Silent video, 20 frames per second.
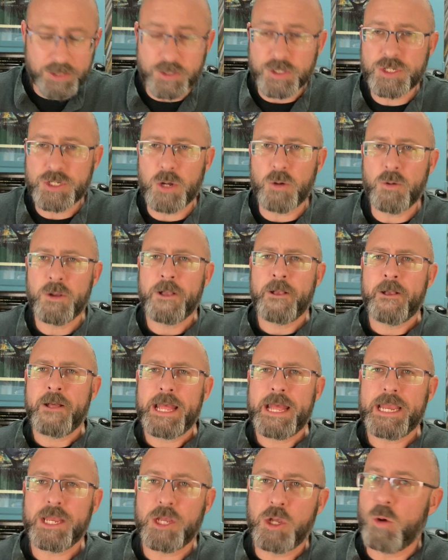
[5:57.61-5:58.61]
And so
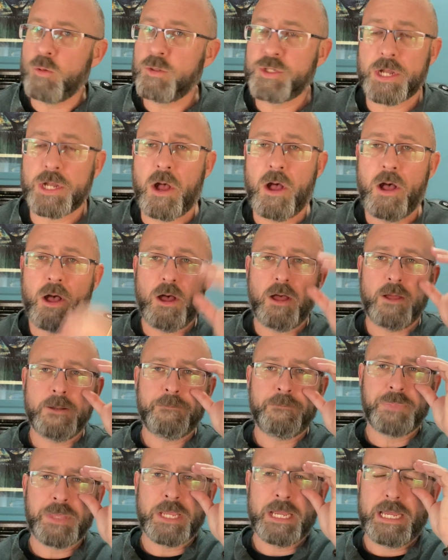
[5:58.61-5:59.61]
he goes on
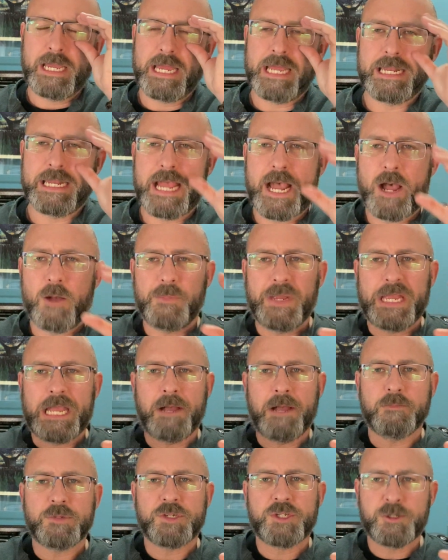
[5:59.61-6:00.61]
and now
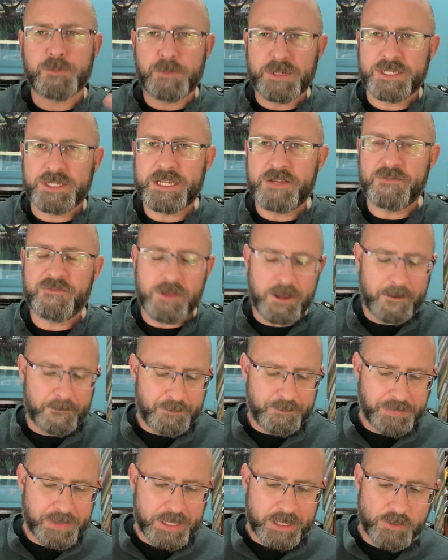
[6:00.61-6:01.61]
becomes specific.
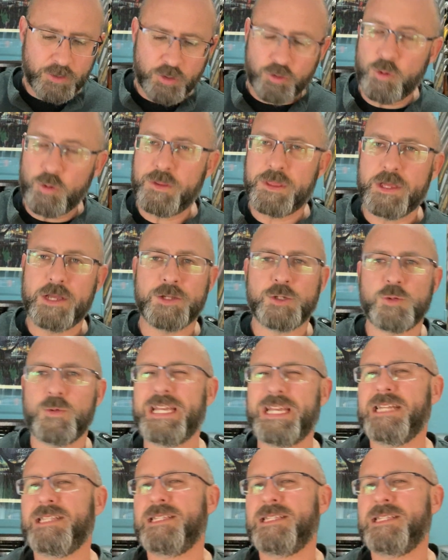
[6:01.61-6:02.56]
And truth is, we could